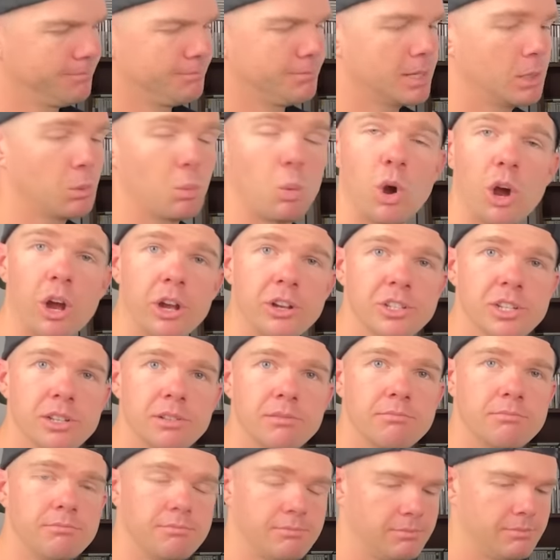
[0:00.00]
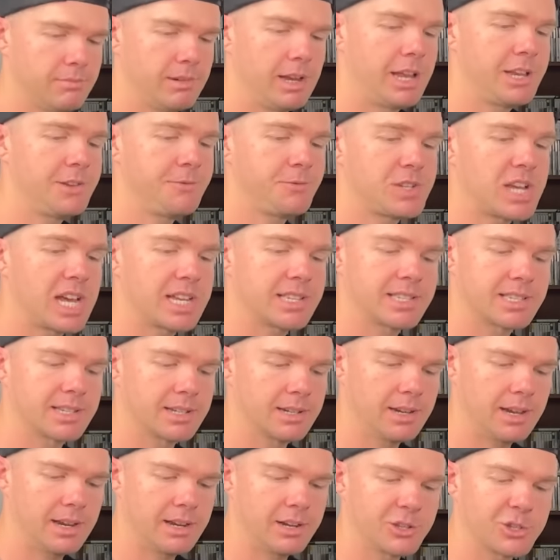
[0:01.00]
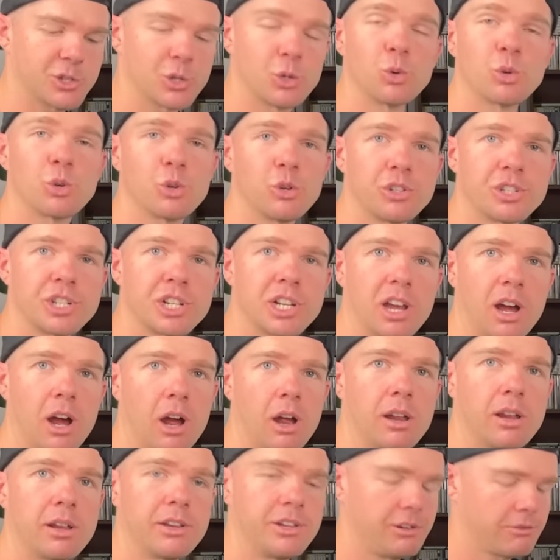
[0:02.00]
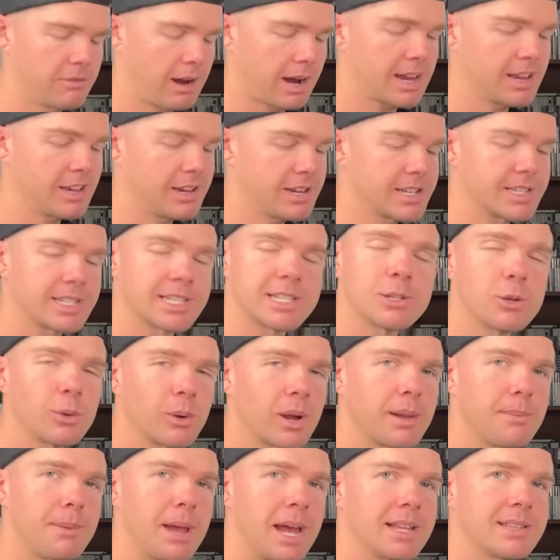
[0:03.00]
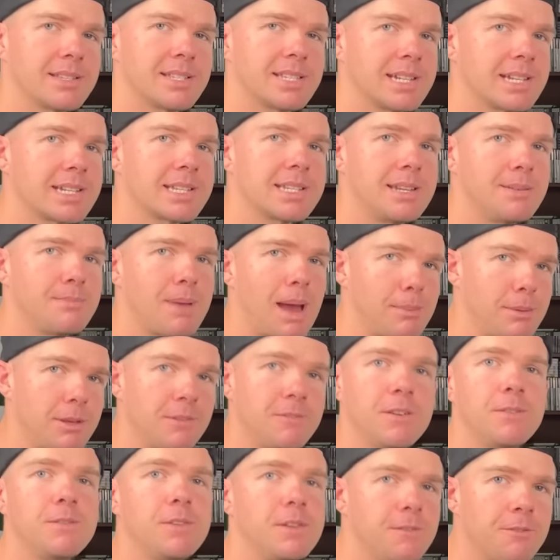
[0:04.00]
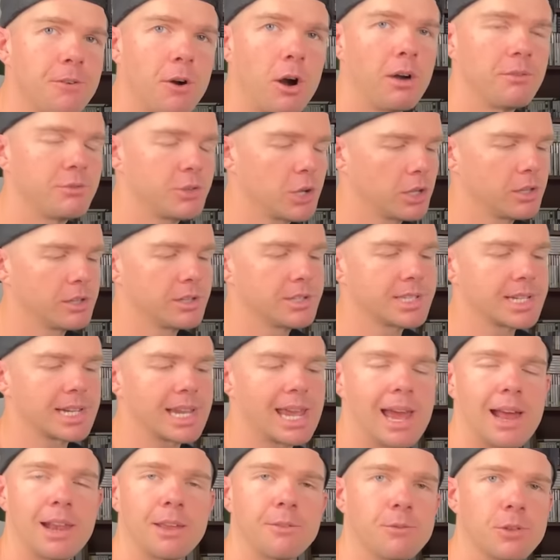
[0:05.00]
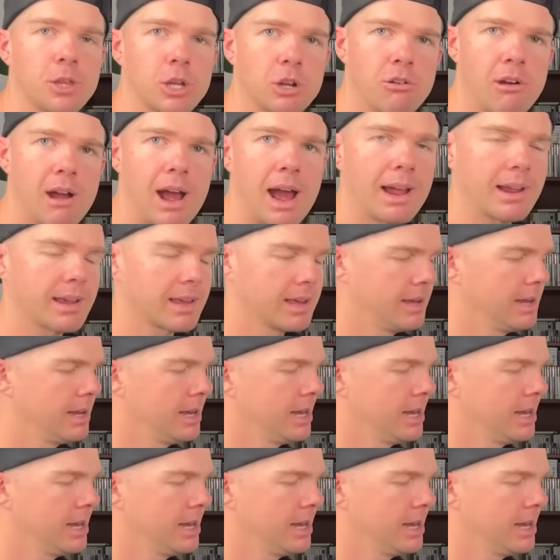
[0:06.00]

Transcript: But it worked, and you've tested it, and it's all good to go, and you reckon you could still get about $60, maybe $55 accounting for the crack.